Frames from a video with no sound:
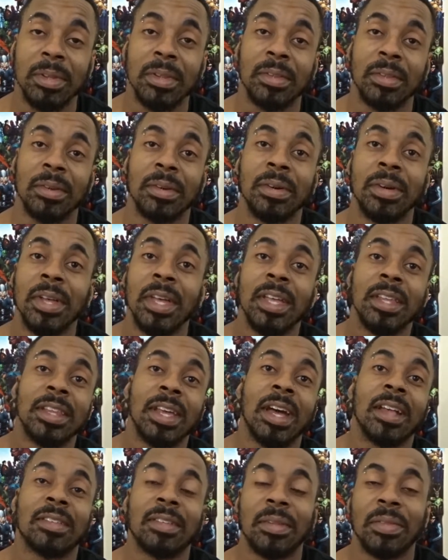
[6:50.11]
So
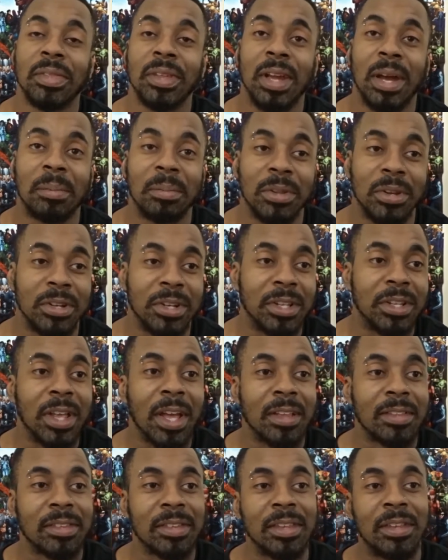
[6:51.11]
that's something I'm learning,
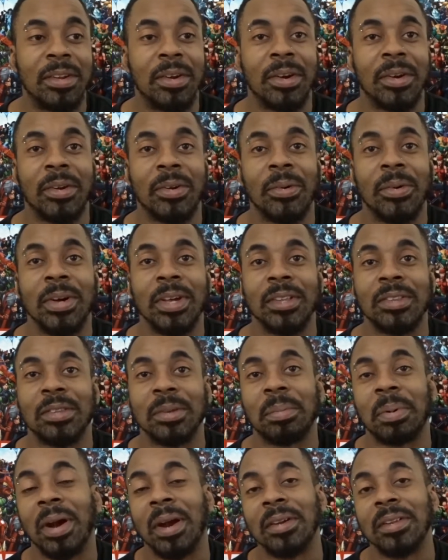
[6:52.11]
that, you know, going into
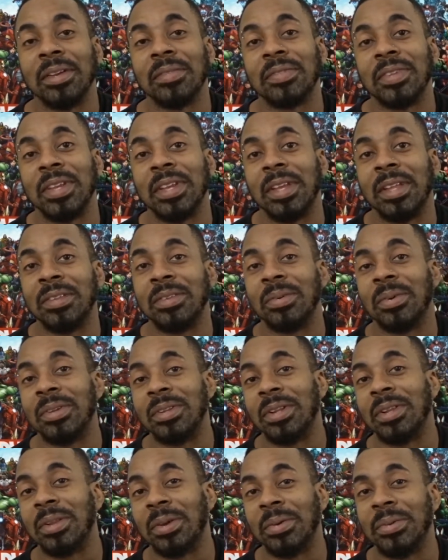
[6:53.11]
powerlifting and doing
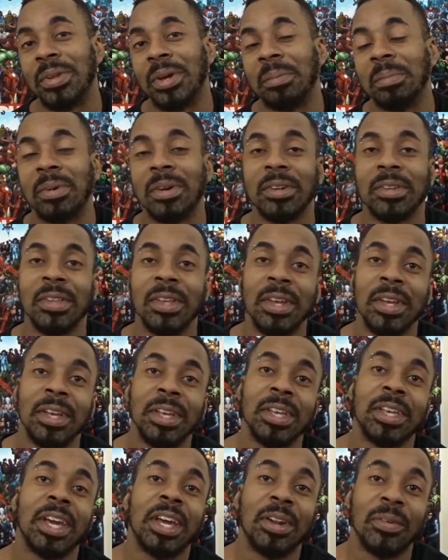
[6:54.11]
the low numbers,
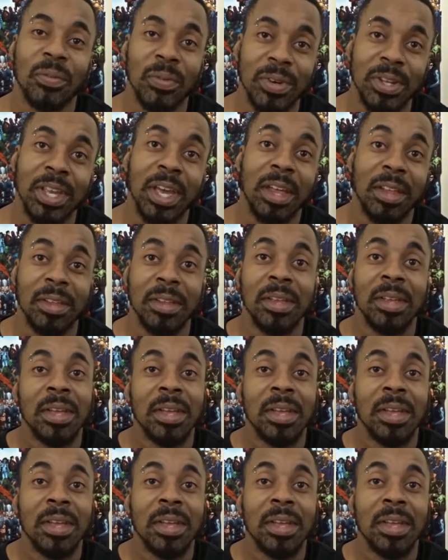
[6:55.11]
you kind of forget